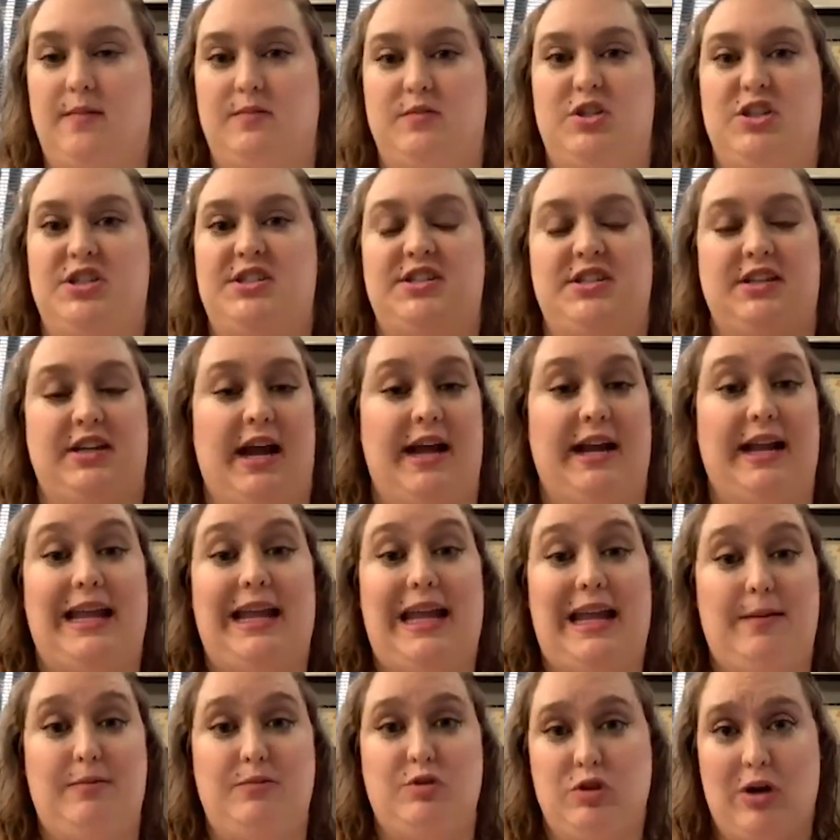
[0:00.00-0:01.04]
just to kind of
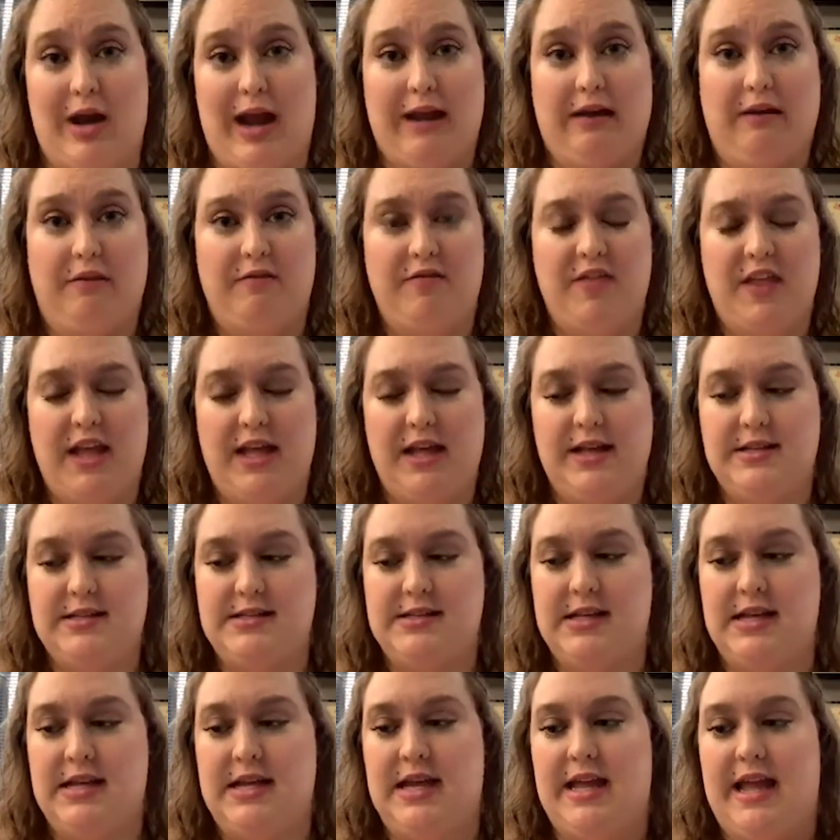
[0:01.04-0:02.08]
keep track of
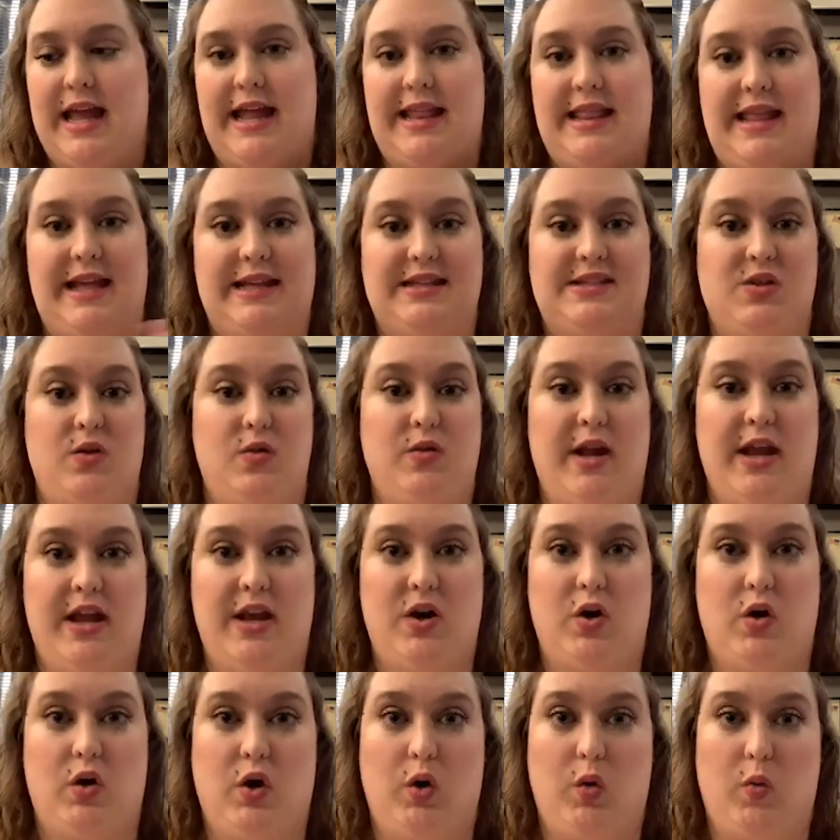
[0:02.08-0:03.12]
things. And that's located
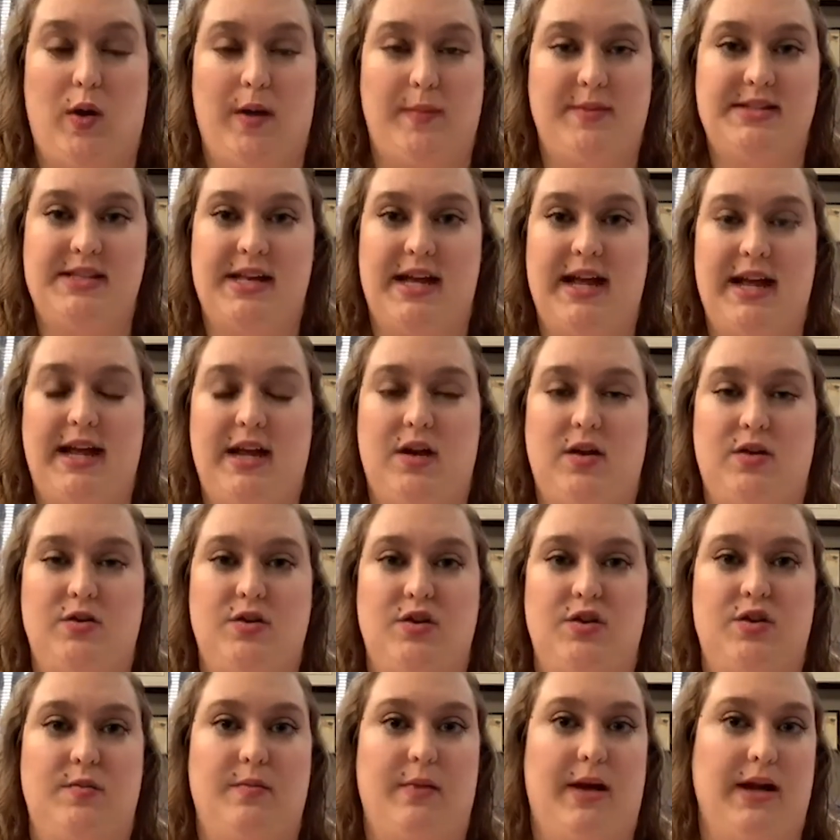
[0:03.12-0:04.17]
on our website
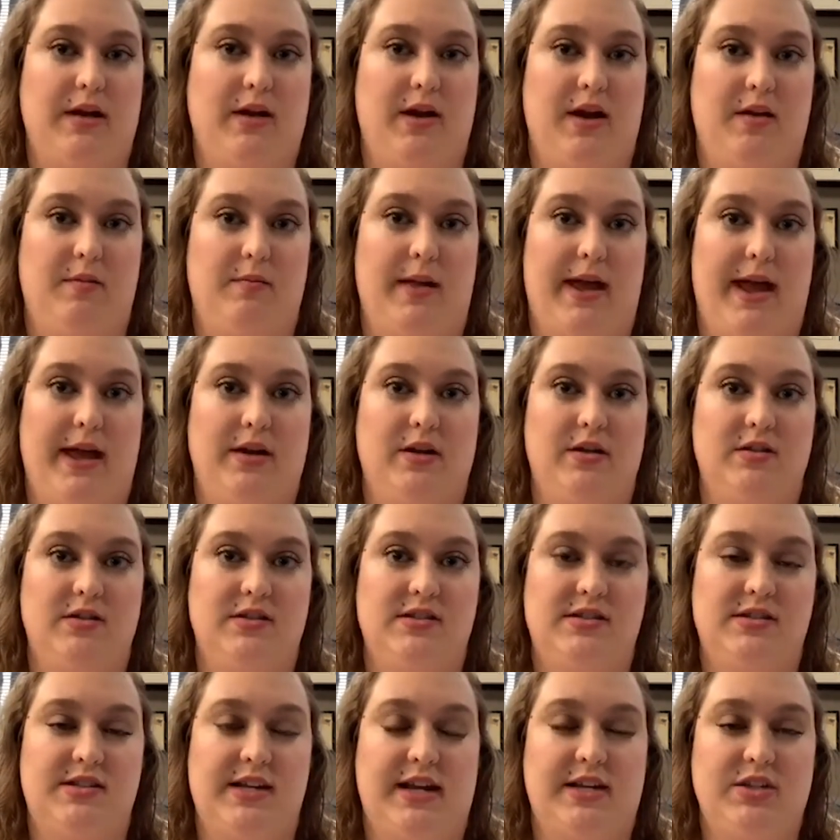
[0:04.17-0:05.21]
under the Migraine Matters
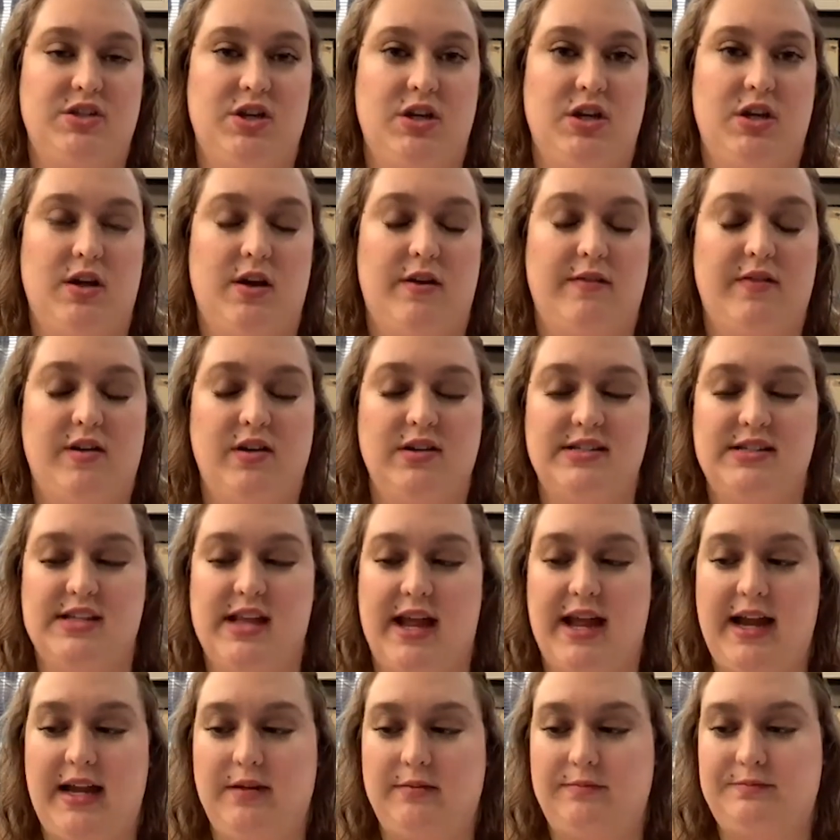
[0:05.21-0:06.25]
section of our
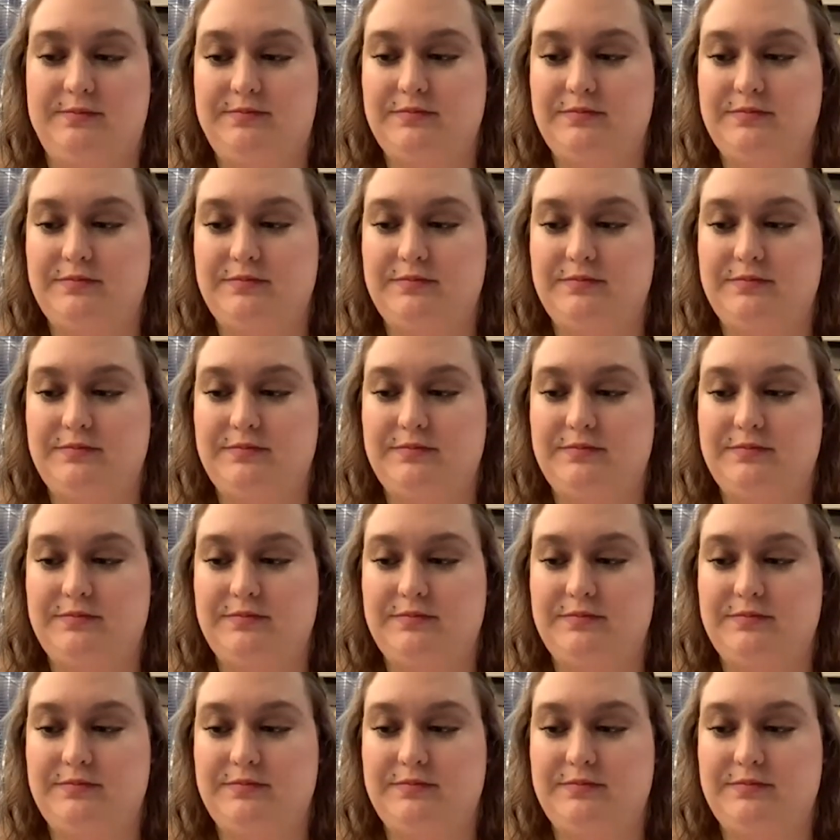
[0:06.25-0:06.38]
site.